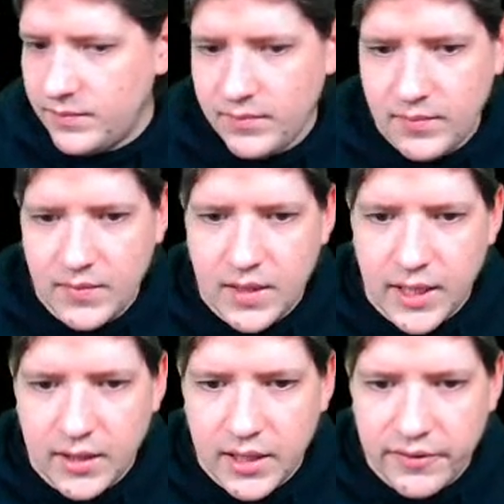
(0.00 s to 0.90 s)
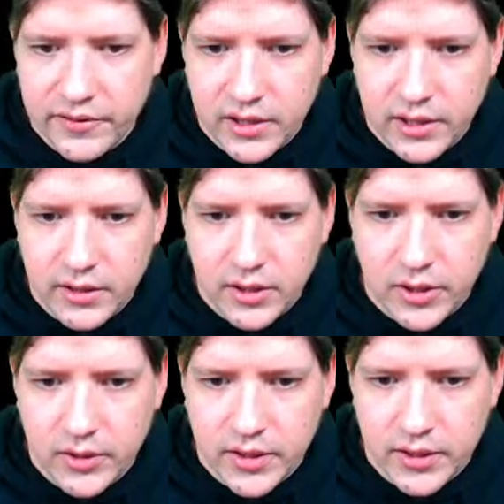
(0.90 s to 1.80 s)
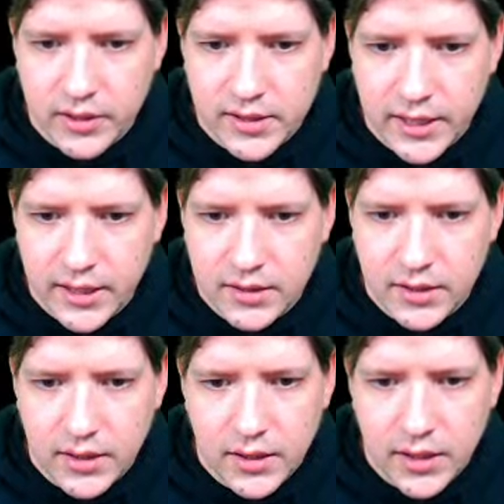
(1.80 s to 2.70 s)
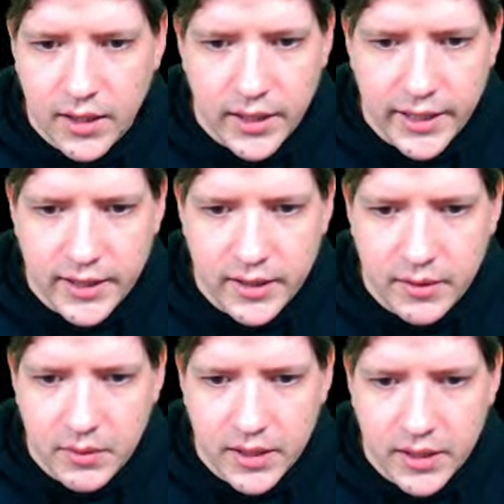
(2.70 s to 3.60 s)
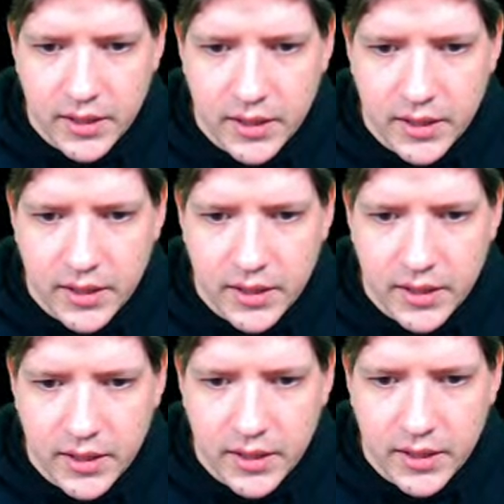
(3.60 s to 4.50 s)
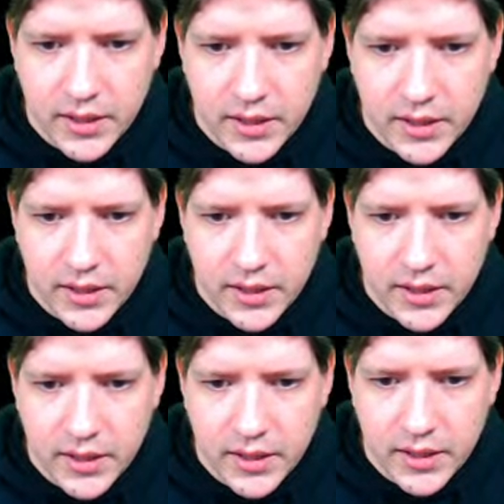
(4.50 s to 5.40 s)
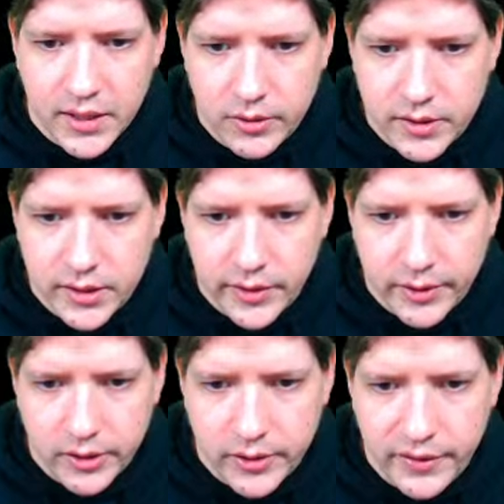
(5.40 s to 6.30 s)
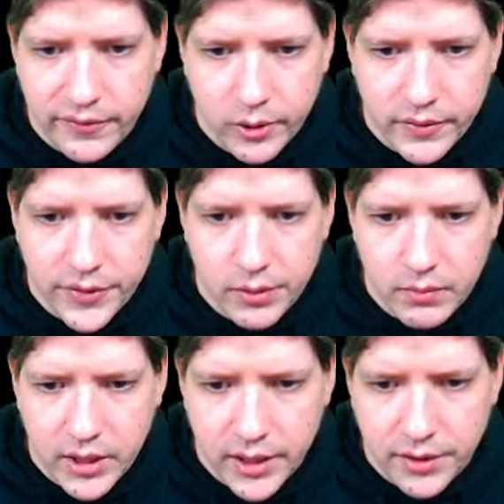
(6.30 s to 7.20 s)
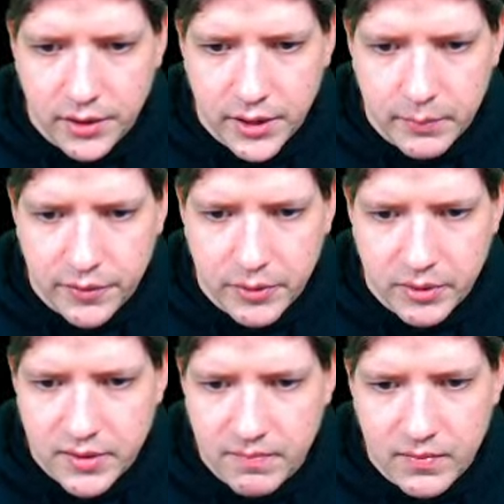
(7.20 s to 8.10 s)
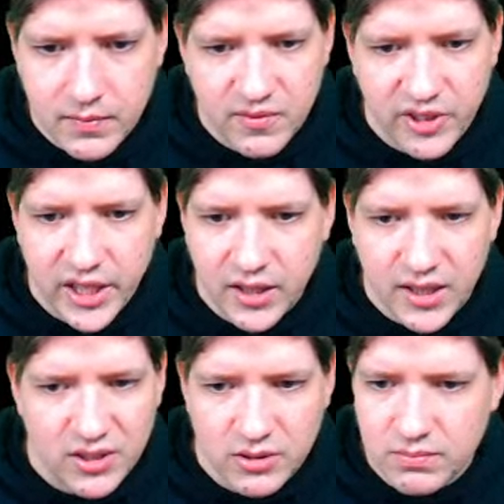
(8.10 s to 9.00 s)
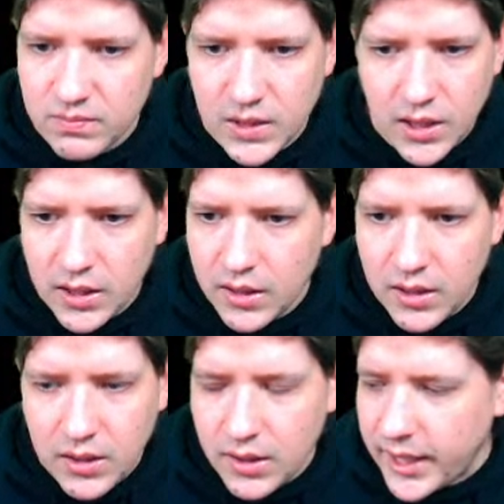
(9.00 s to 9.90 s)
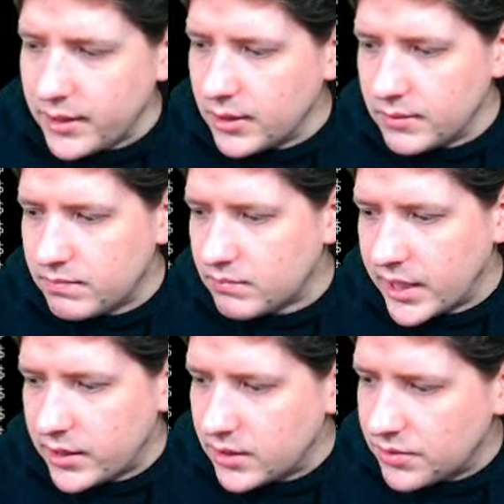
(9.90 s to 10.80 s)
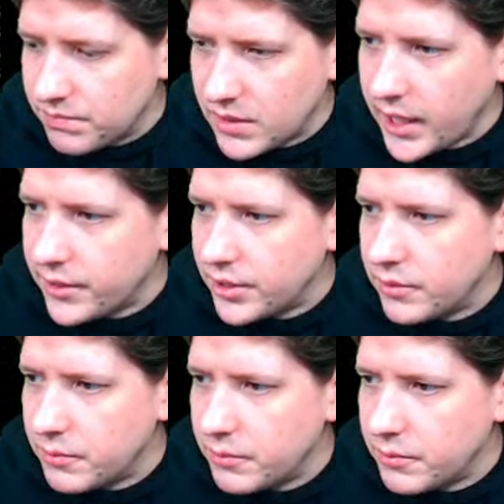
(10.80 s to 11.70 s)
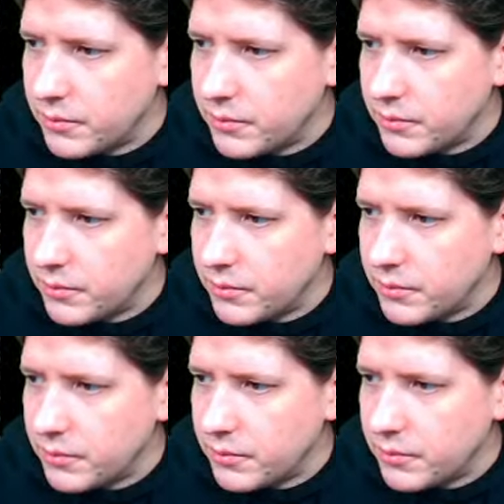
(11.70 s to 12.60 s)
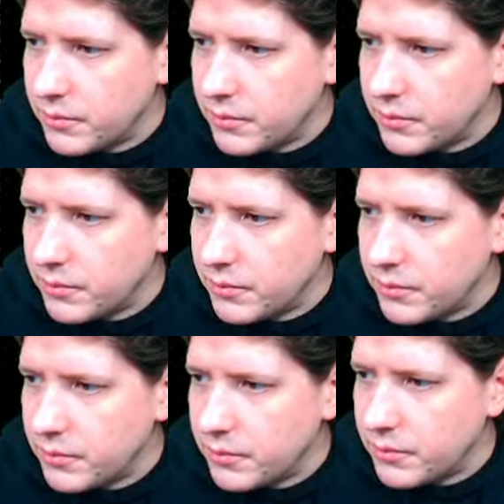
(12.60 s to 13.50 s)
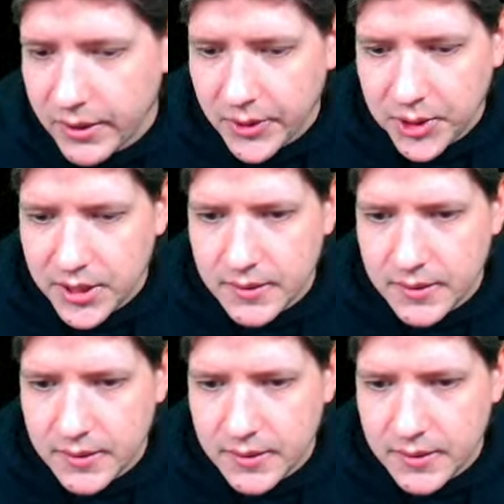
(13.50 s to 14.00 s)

they definitely don't intersect at any point. They are in very different rows, and there are only 4 of them, and the number of them is fine. I don't get it. I don't know. We will see. I will see what I do about this.